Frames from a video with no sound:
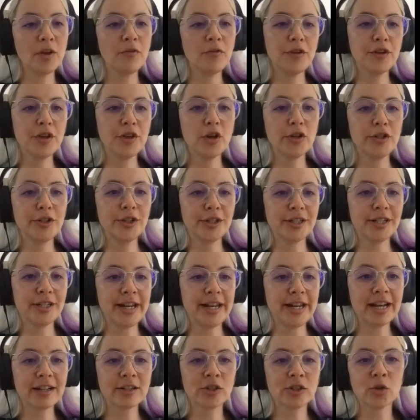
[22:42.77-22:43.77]
if we go to the
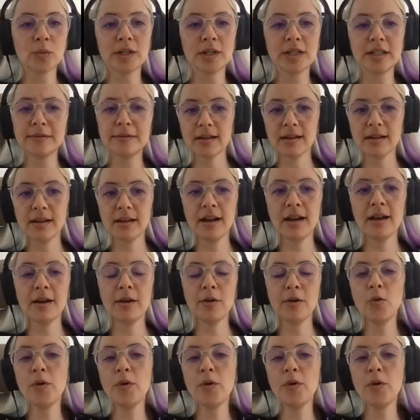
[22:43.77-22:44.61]
next one uh,